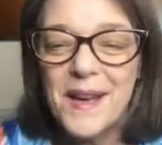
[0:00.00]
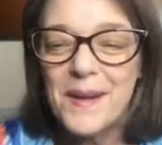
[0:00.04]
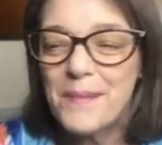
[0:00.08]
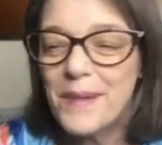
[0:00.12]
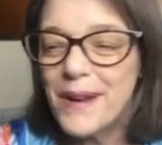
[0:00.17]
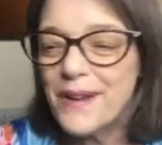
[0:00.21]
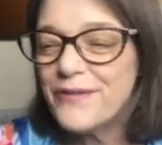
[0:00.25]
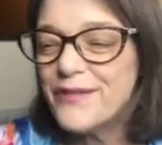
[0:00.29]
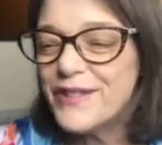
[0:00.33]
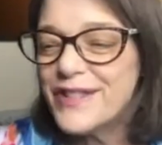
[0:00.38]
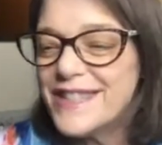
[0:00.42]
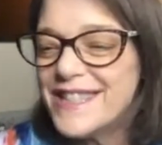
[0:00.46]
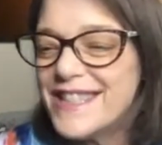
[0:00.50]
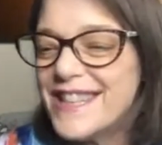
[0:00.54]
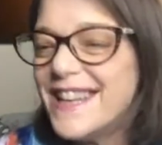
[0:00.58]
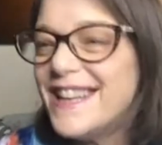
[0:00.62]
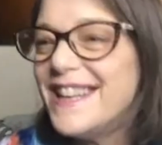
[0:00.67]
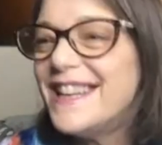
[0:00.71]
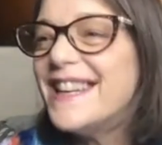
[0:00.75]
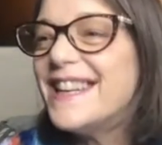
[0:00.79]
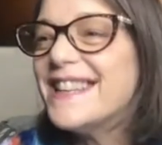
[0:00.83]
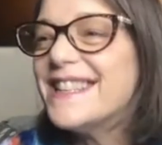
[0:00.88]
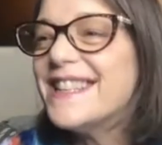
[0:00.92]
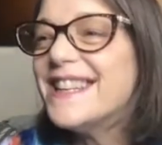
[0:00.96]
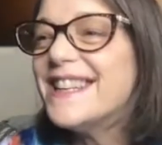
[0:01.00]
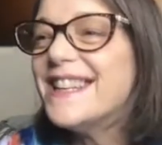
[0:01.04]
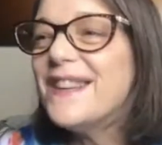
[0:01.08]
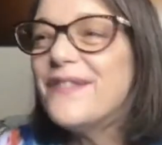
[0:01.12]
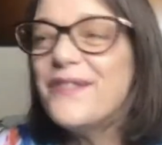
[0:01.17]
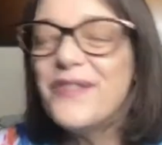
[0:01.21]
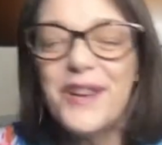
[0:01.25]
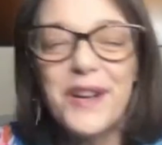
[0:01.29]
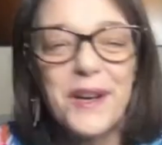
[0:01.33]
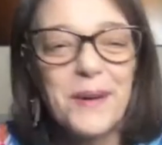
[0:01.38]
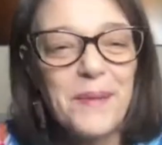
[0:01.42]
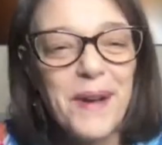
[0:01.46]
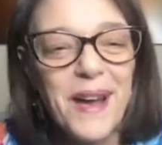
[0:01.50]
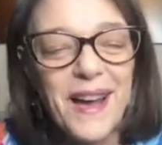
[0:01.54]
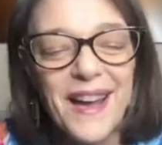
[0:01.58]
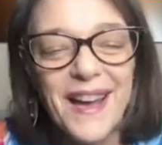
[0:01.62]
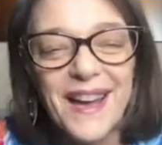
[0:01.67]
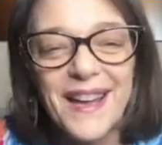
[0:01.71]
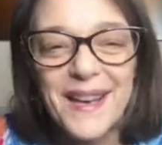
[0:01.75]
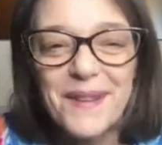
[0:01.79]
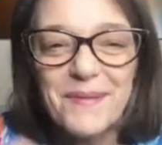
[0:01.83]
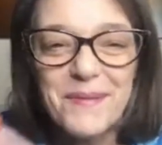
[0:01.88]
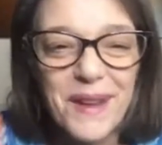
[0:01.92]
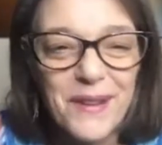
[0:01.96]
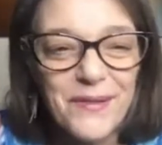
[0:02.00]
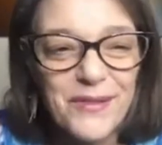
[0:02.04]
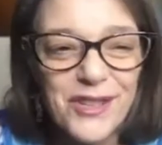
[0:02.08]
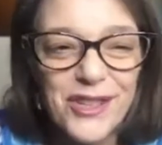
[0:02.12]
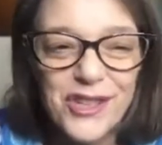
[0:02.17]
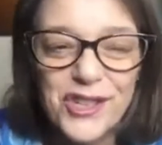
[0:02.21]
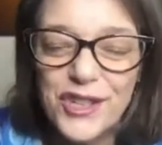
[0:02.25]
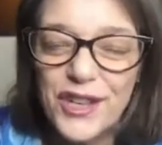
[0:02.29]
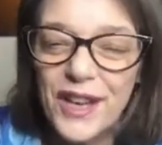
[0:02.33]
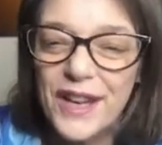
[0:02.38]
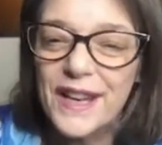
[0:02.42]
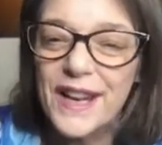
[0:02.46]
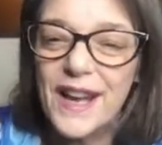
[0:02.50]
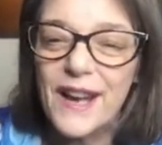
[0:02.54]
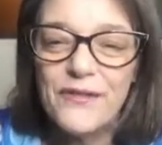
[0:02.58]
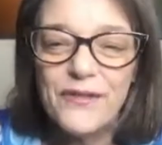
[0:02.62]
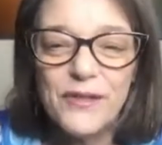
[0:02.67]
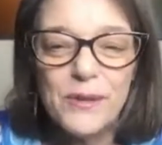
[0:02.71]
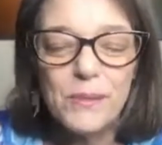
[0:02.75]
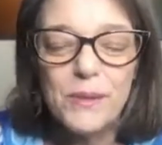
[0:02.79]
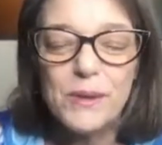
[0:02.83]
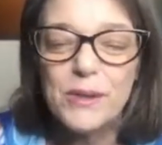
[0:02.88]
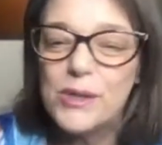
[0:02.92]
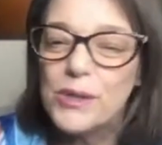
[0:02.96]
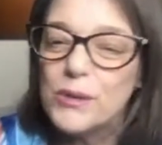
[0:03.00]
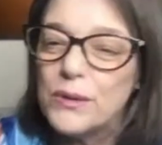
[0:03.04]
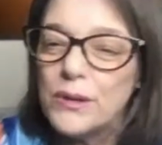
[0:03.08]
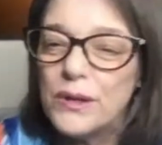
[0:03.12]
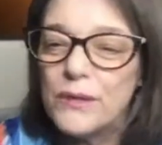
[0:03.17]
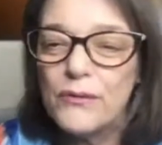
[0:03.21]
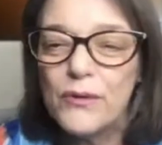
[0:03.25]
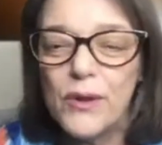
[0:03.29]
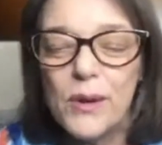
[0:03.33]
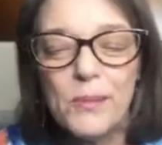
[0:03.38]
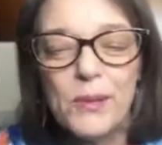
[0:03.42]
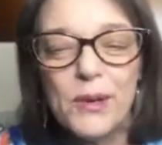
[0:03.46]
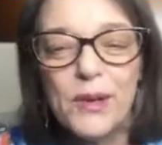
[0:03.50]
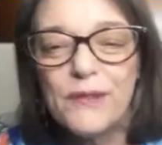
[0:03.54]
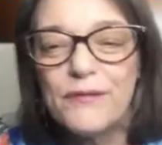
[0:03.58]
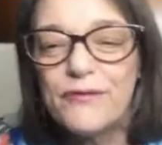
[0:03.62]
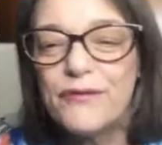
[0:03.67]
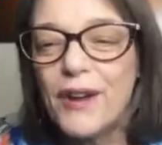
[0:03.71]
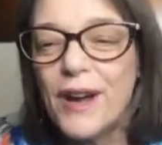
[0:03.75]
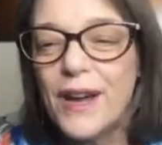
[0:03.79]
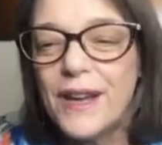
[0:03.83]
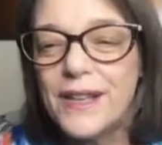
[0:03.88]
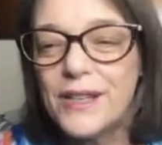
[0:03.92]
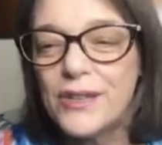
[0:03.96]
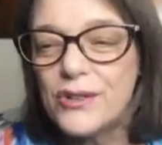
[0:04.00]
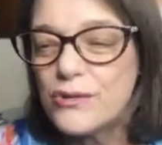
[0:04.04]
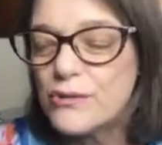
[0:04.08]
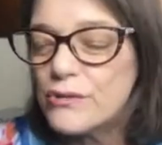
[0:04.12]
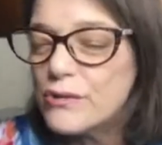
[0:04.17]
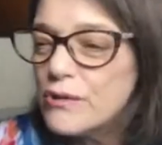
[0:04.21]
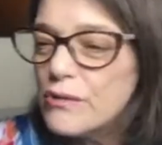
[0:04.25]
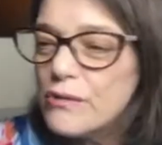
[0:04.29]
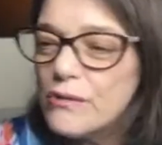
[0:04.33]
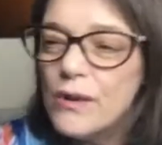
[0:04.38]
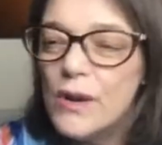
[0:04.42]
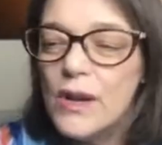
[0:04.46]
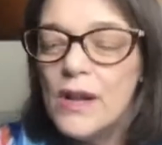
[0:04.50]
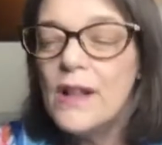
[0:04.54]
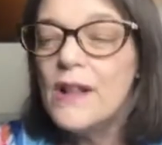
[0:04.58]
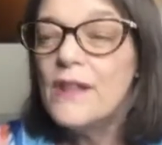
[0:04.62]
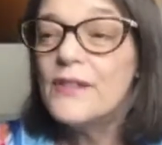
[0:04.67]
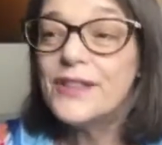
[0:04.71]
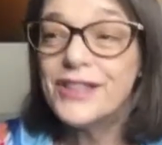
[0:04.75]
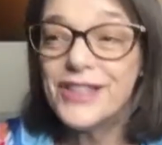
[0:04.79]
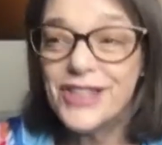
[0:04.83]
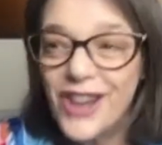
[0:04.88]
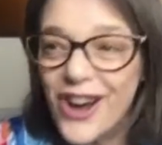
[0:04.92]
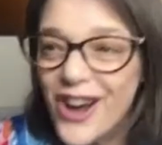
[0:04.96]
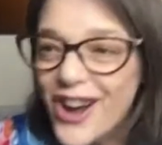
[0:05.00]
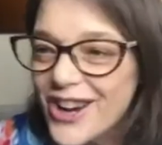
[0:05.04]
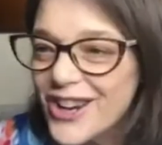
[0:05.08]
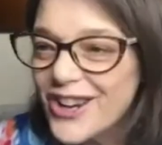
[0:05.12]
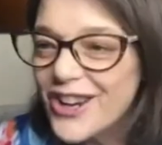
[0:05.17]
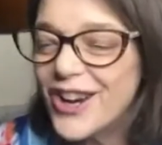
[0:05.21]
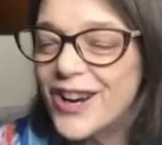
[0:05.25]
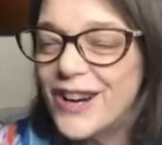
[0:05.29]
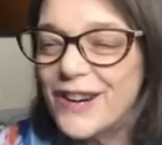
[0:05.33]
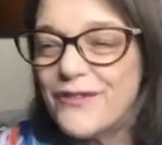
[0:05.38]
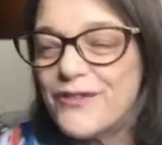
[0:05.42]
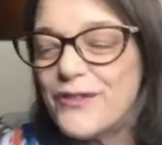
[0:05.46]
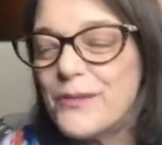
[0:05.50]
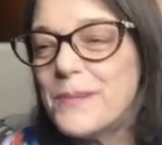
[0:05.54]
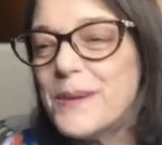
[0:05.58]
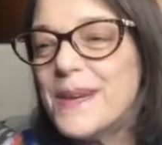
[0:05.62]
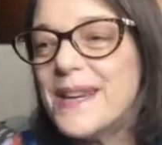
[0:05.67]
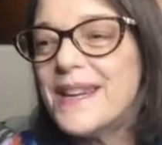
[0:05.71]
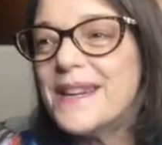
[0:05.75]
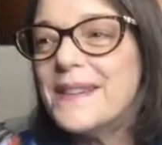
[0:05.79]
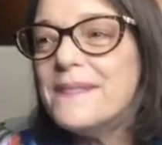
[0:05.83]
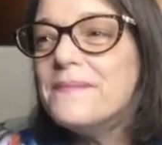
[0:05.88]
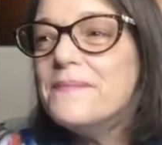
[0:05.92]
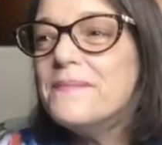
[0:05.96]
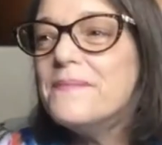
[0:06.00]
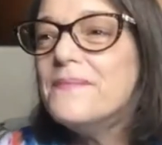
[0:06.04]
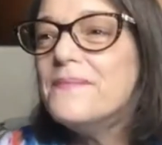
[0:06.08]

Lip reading: My friend Tina. Tina, if you come on, I'm giving you a shout out from the Intuitive Woman on Friday, drew the dog card for me.